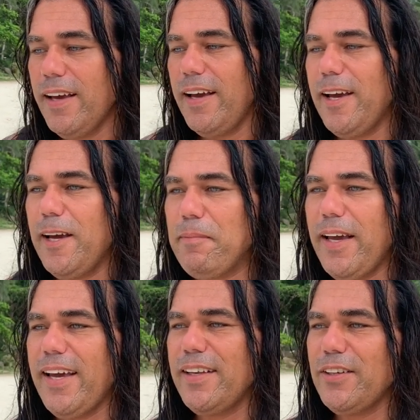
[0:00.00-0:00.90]
Um,
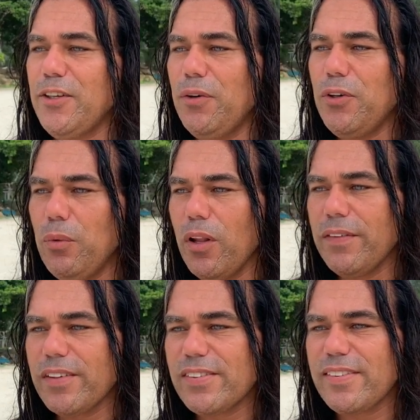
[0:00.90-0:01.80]
and you know, you will
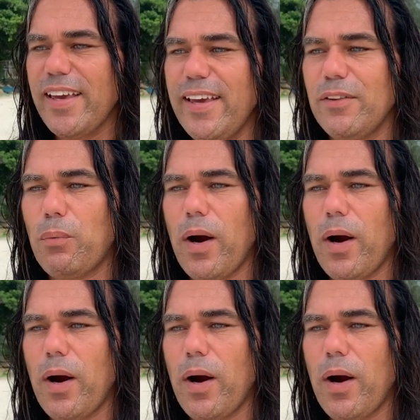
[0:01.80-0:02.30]
understand